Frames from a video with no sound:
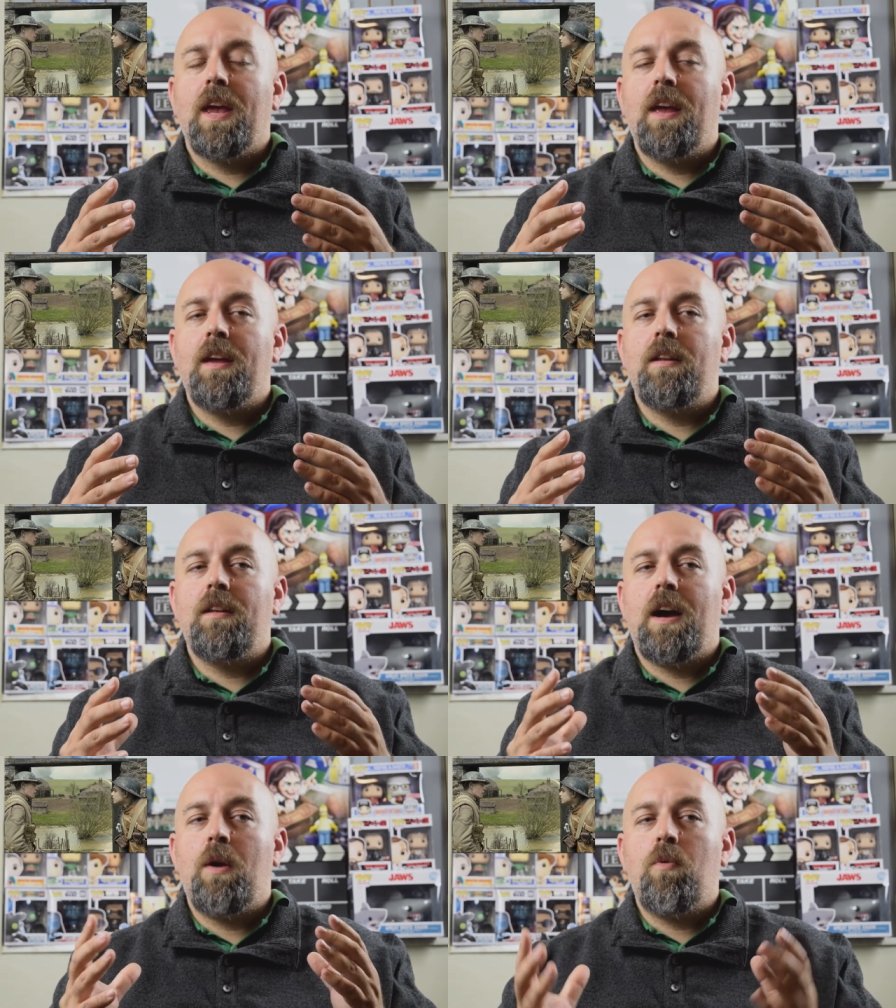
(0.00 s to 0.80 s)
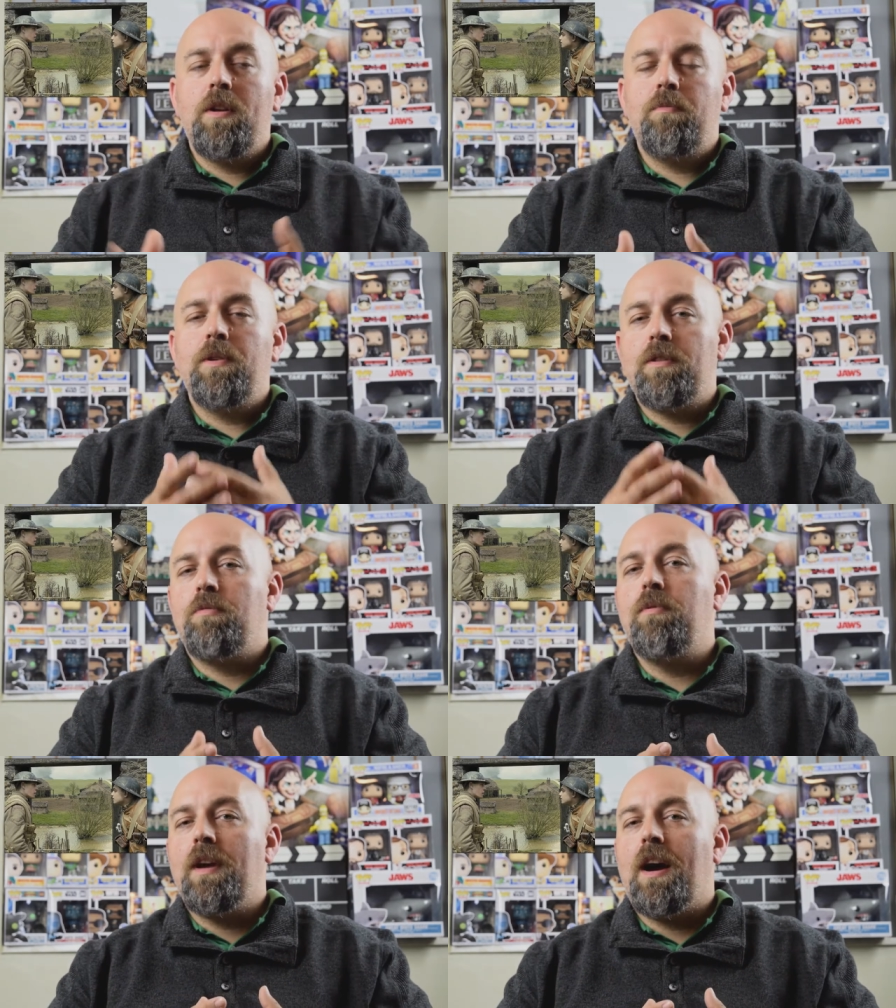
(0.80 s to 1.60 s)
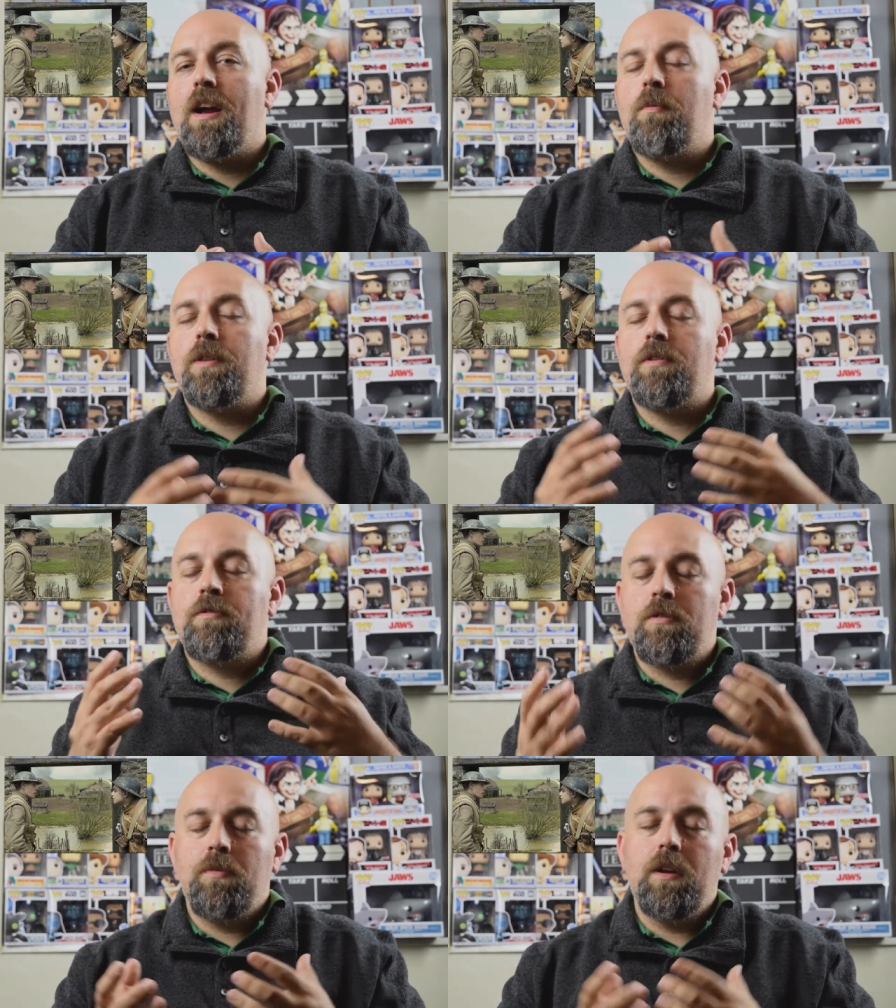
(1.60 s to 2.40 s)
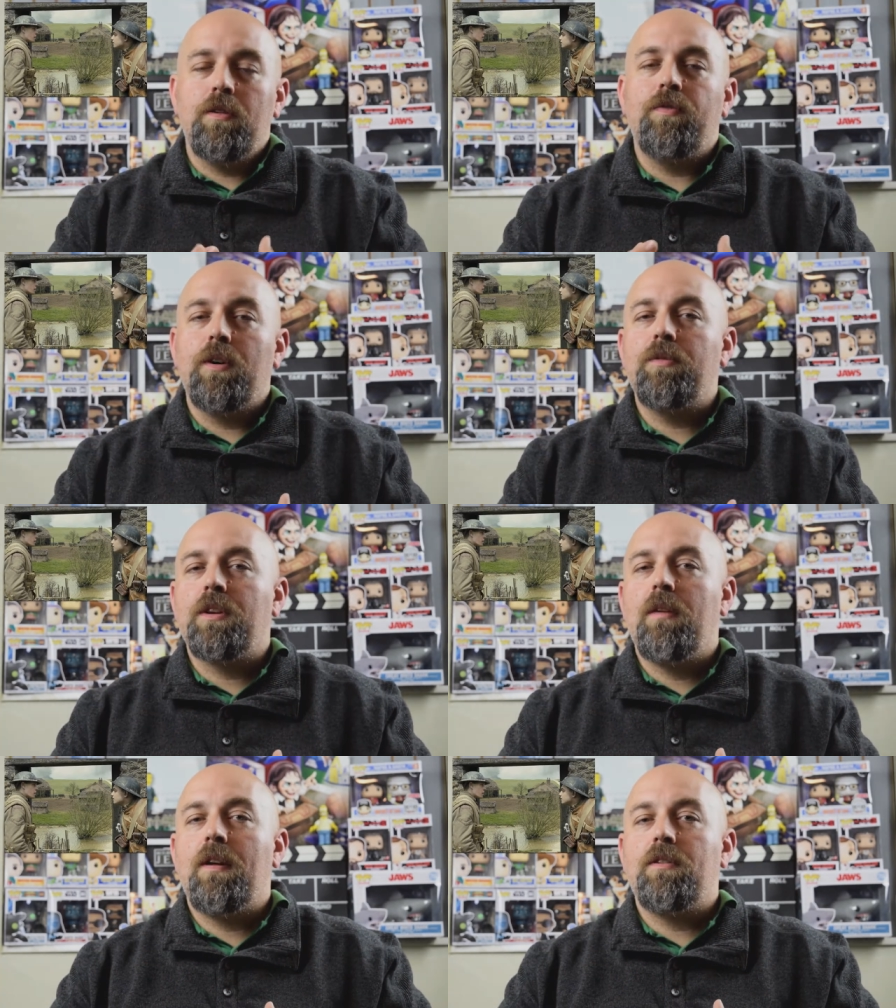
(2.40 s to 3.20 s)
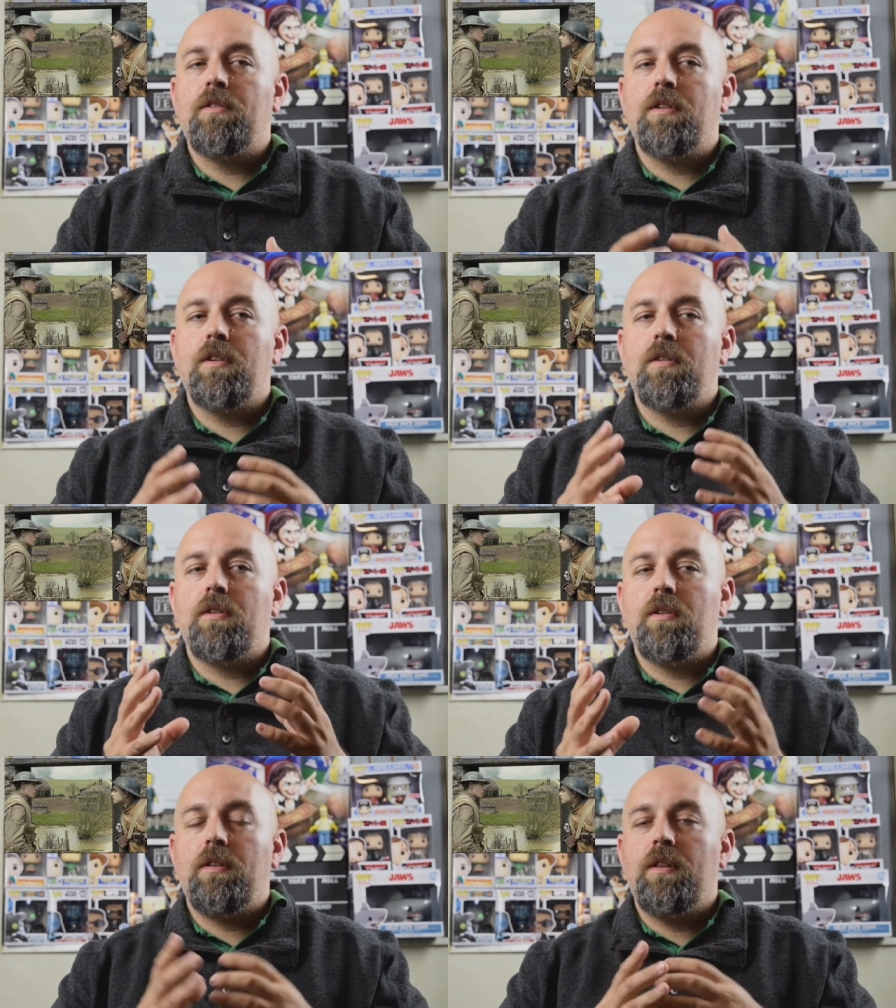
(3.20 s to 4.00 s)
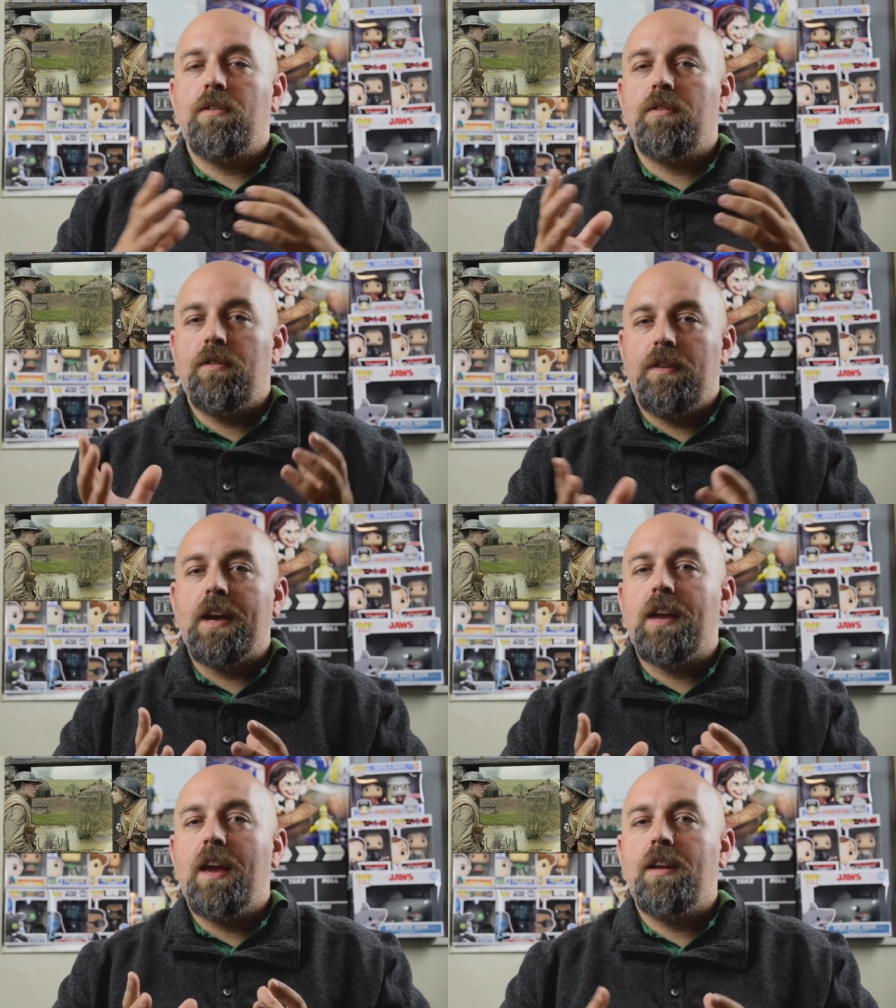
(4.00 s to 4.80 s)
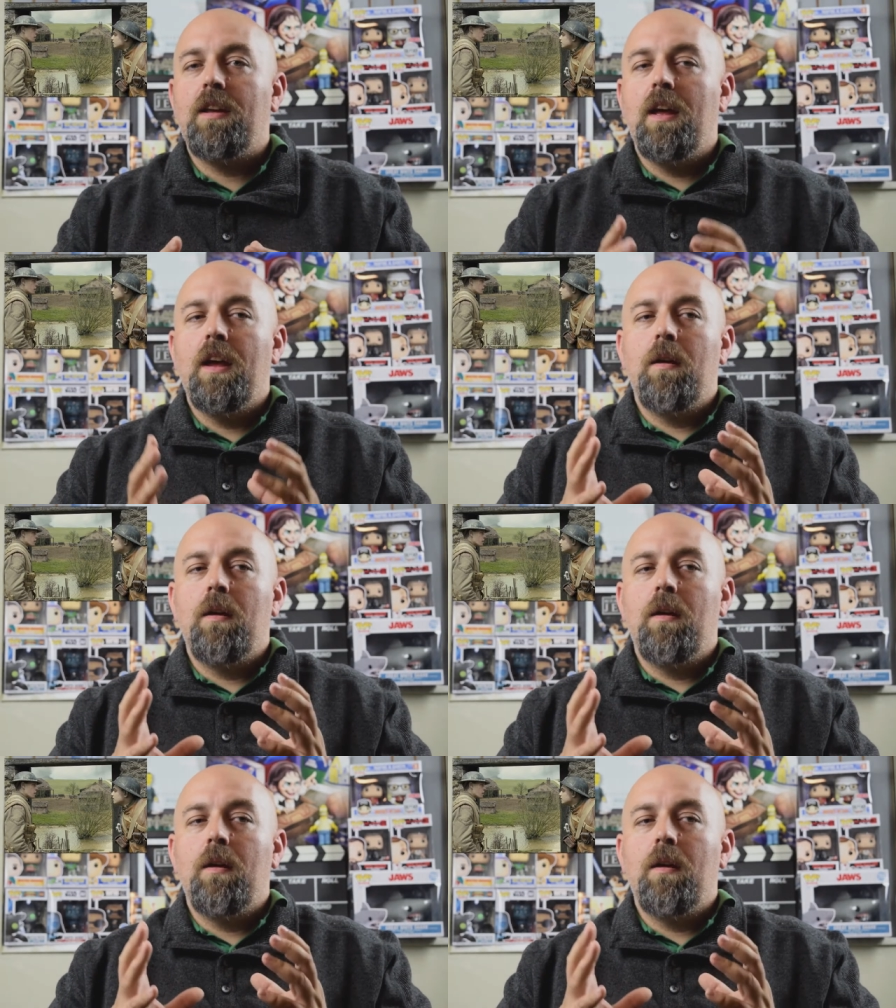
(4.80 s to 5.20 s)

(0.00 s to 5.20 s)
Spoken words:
And I want to put this movie higher, but there's so many good films that came out this year or in this decade.